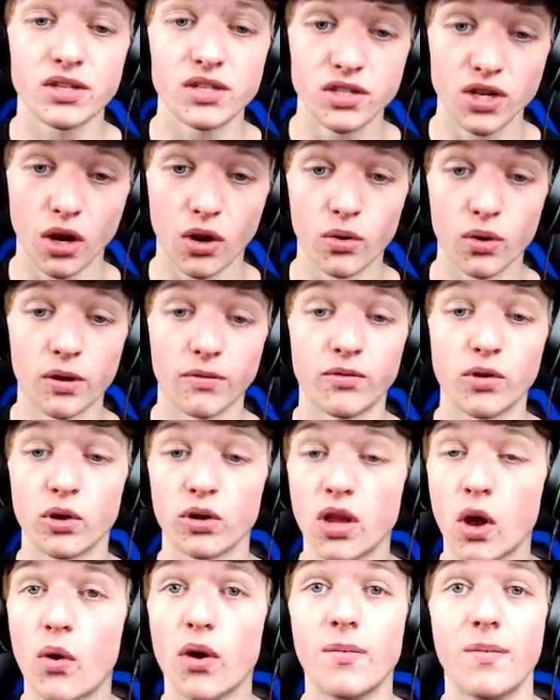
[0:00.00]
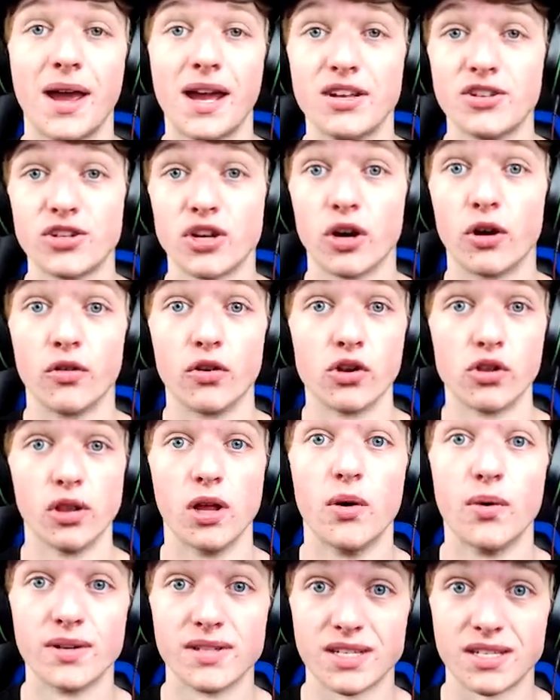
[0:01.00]
So if you're low on magicka or you're
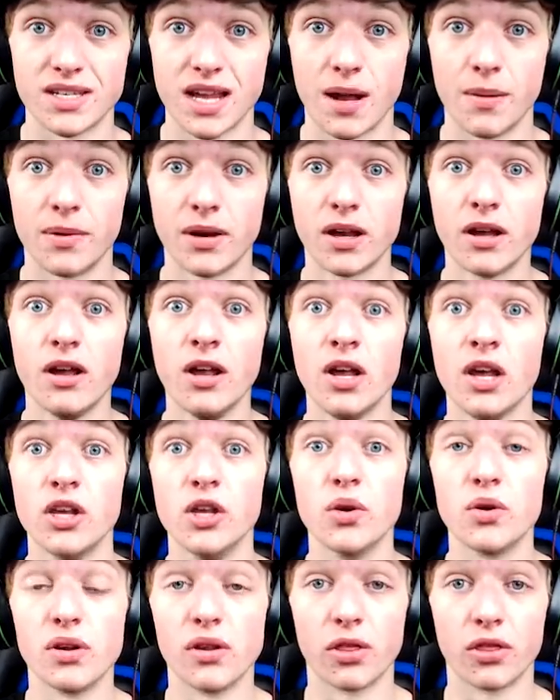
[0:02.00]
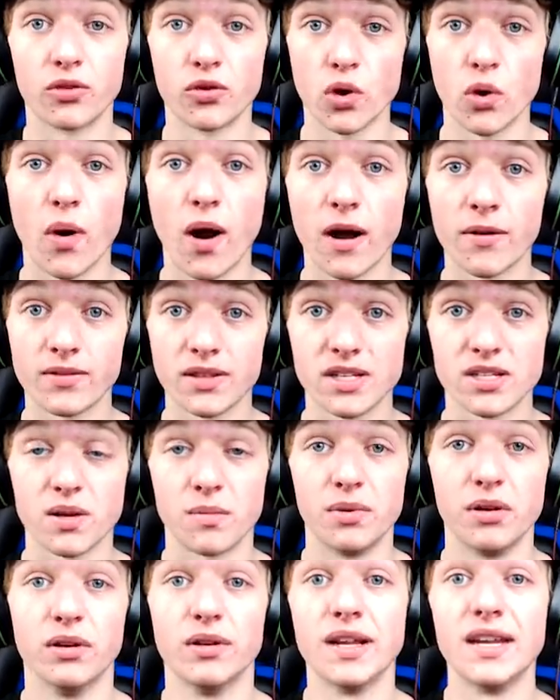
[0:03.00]
low on stamina, you can throw off this
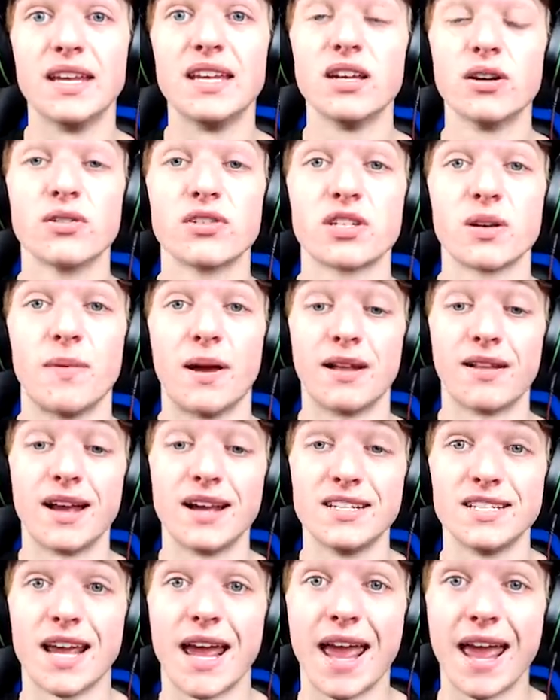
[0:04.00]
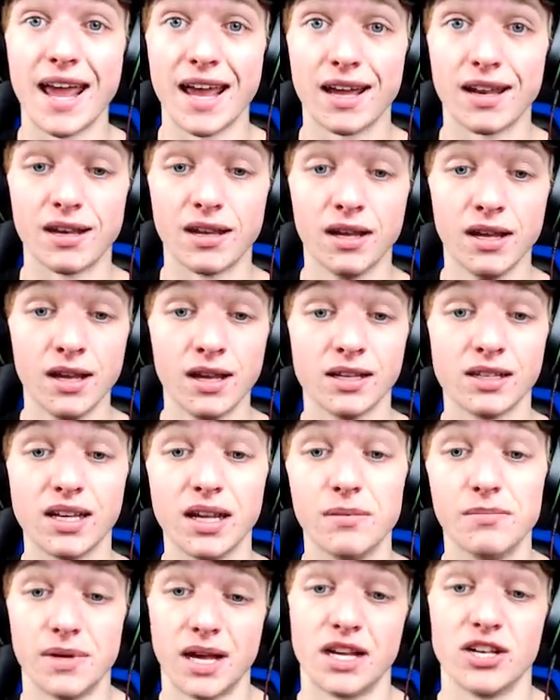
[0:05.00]
ability, heal some allies, and
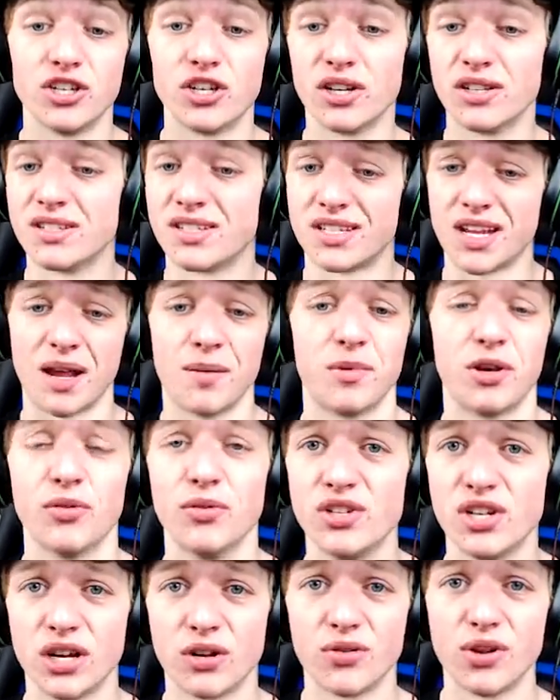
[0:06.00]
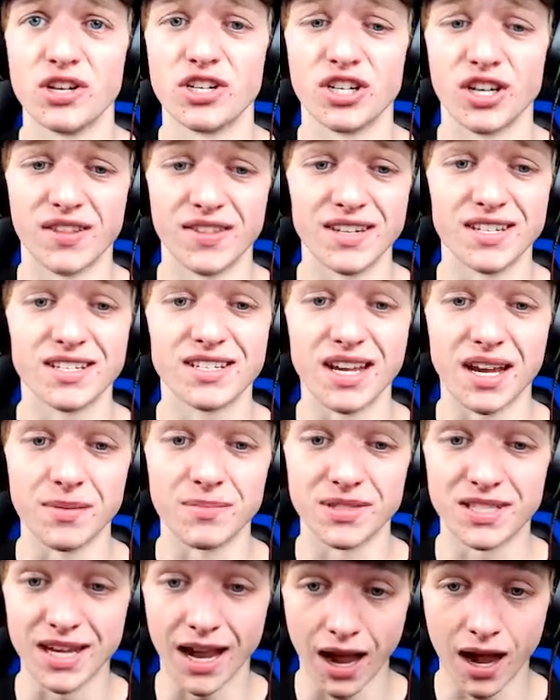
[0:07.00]
get magicka and stamina regeneration at the
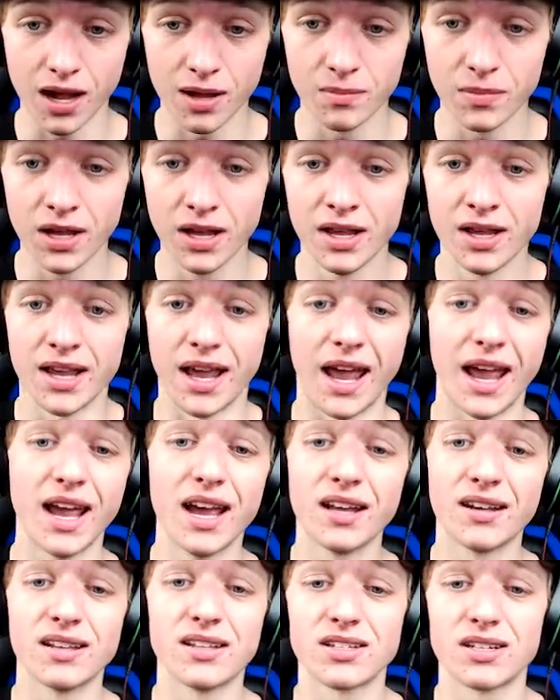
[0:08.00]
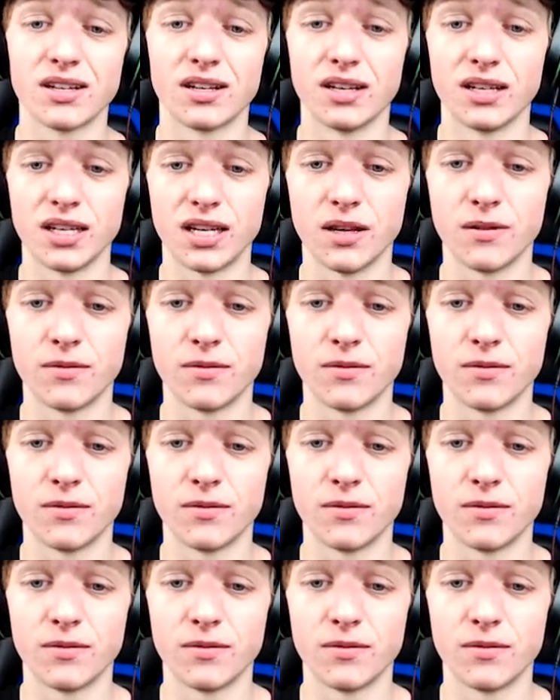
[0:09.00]
same time. And it's going to